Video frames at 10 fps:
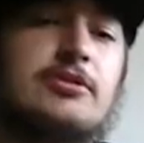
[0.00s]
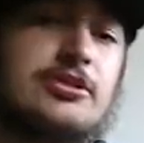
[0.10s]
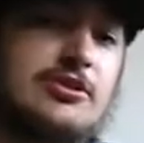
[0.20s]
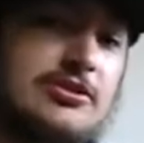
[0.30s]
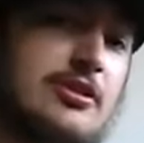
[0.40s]

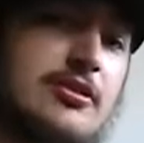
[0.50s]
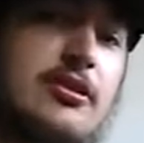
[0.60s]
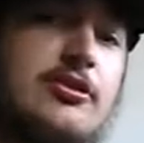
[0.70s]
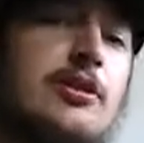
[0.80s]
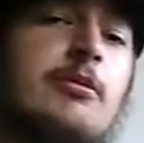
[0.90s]
which is,
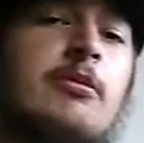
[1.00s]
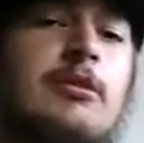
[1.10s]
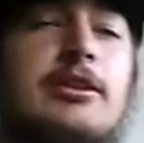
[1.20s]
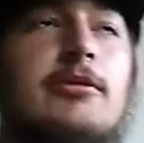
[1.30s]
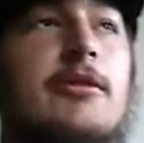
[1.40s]
usually what
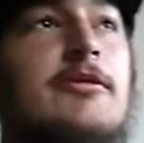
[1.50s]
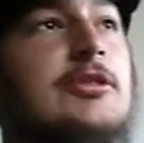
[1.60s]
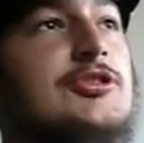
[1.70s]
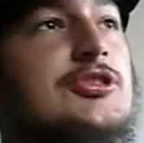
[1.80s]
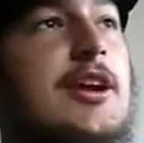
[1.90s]
we deal with on
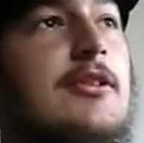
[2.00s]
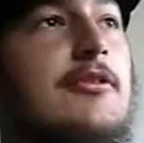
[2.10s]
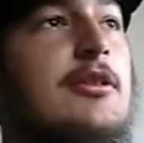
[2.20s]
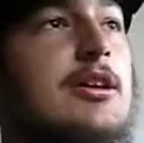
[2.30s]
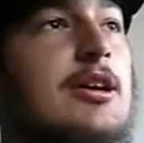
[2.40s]
this
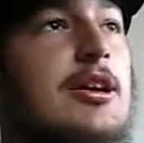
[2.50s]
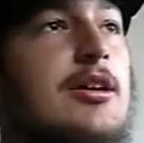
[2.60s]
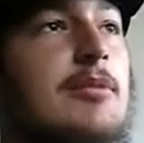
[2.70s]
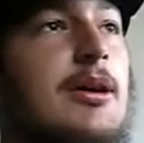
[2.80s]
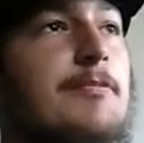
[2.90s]
channel,
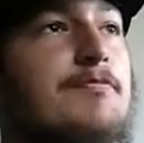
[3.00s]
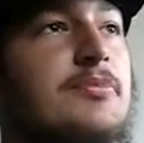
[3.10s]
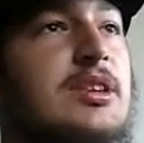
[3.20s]
but,